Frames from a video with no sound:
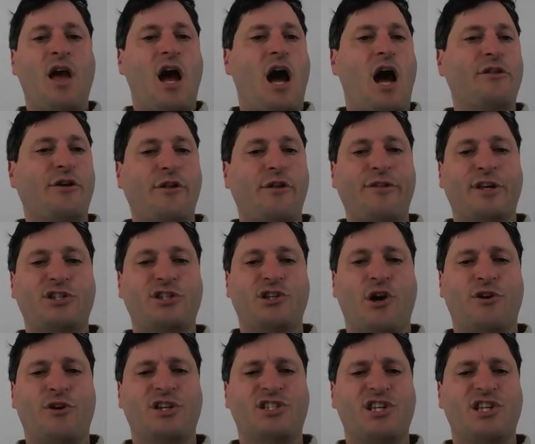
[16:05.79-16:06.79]
The other thing to
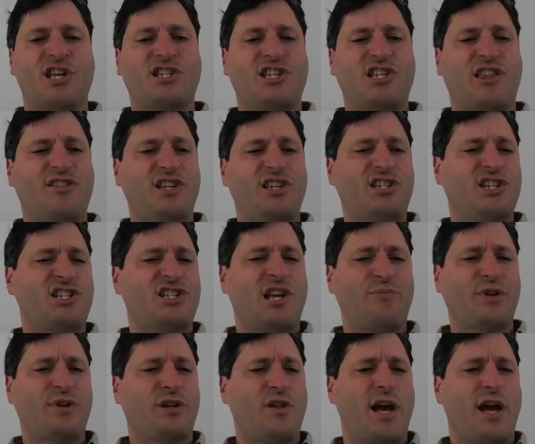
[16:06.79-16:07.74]
notice is that this is something